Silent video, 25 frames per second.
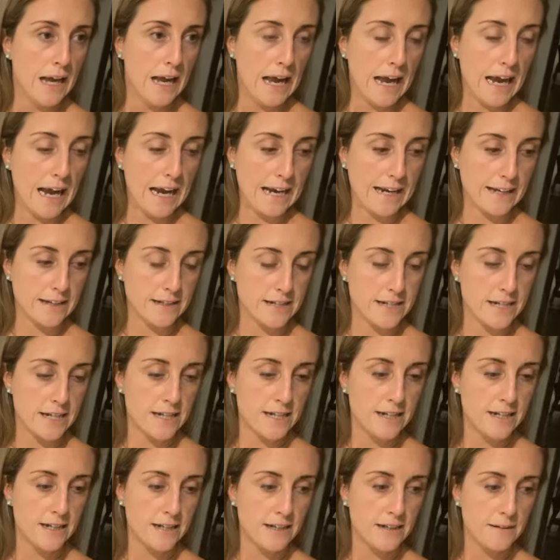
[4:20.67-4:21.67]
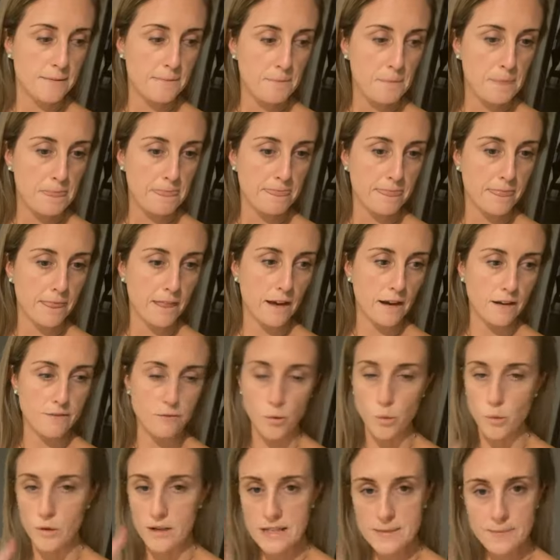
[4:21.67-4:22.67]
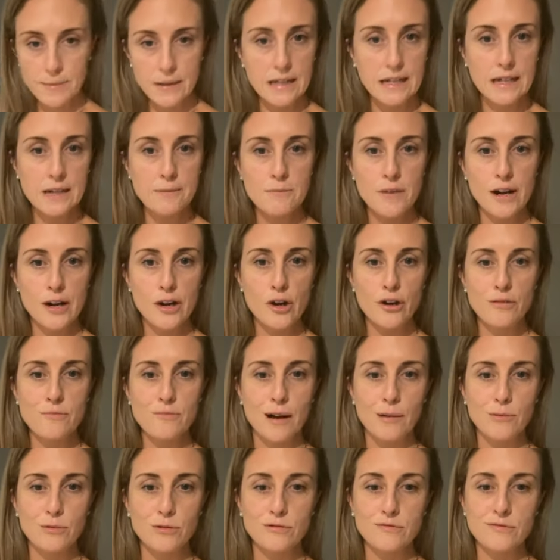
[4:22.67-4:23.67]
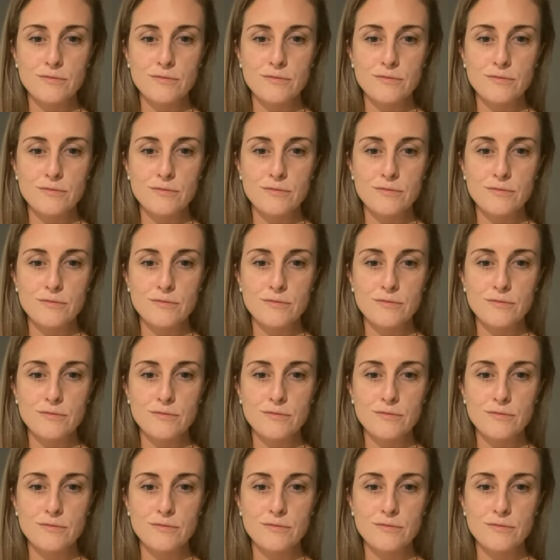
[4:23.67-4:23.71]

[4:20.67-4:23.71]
And I've always been in my own bubble.